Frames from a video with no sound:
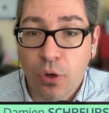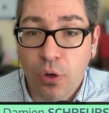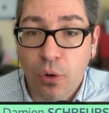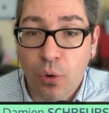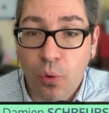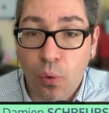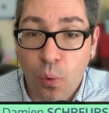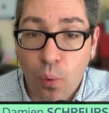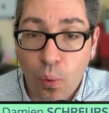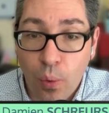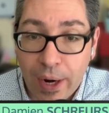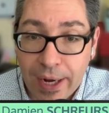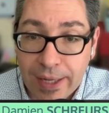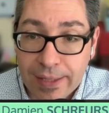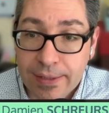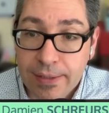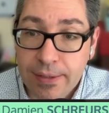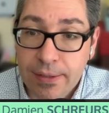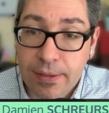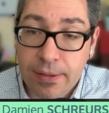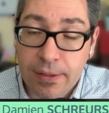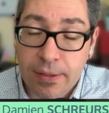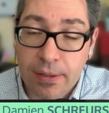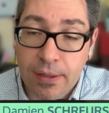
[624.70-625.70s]

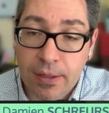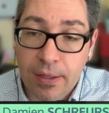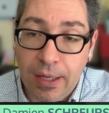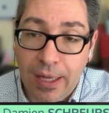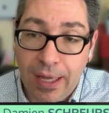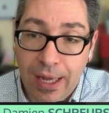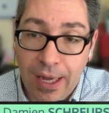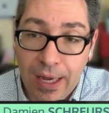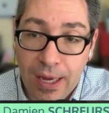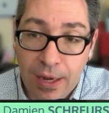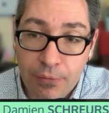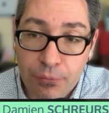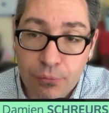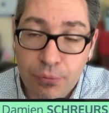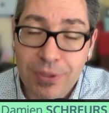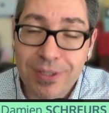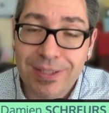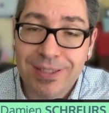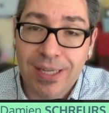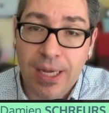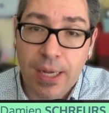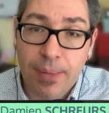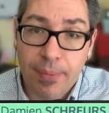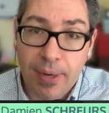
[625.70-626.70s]
when every
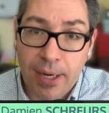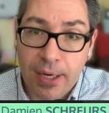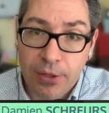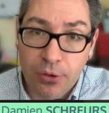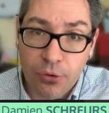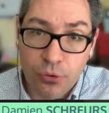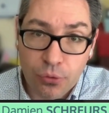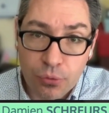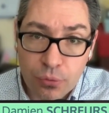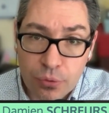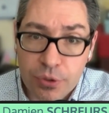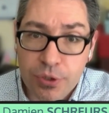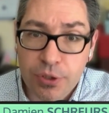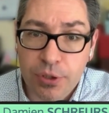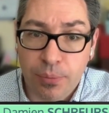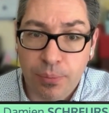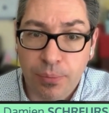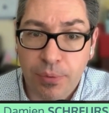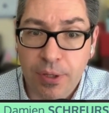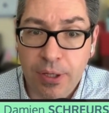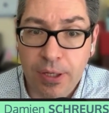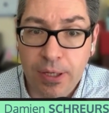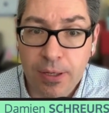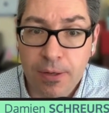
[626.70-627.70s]
time I do
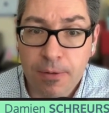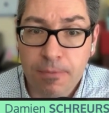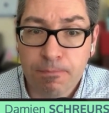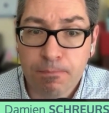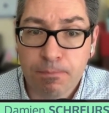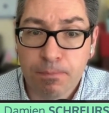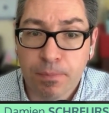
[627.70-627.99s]
something,